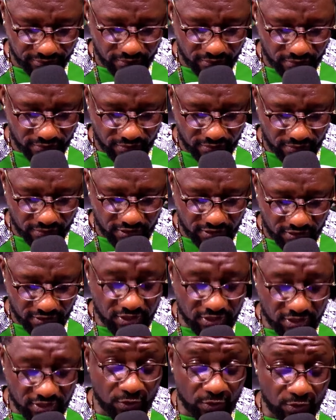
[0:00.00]
so that you won't
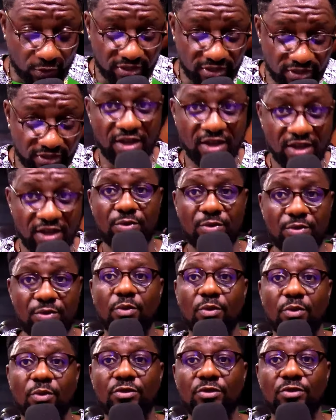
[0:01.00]
think I won't be coming
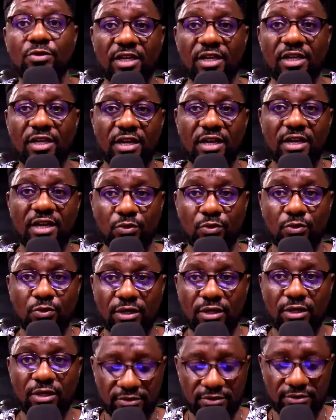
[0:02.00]
today as well.
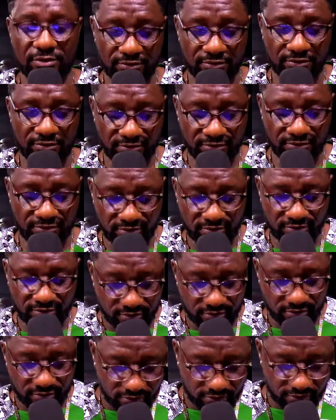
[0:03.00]

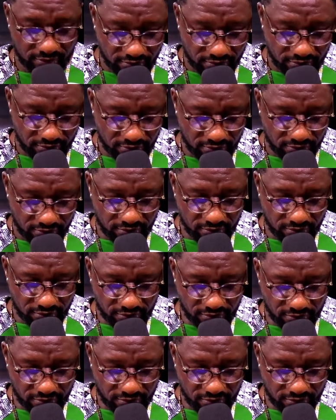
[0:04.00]
Just over 2 minutes,